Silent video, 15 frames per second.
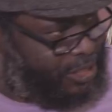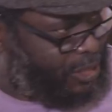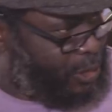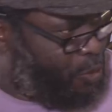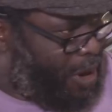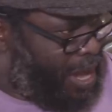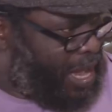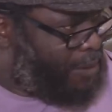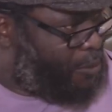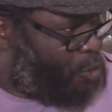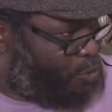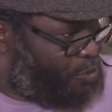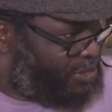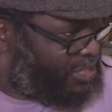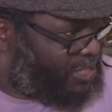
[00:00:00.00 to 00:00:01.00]
see why I'm
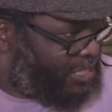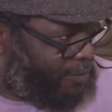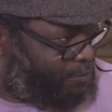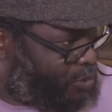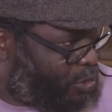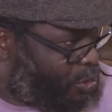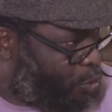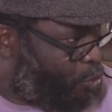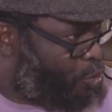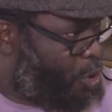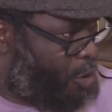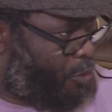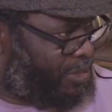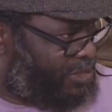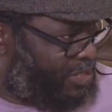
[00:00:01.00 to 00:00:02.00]
always skeptical
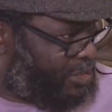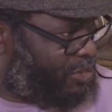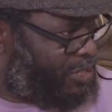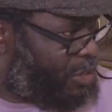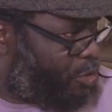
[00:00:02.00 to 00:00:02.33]
with this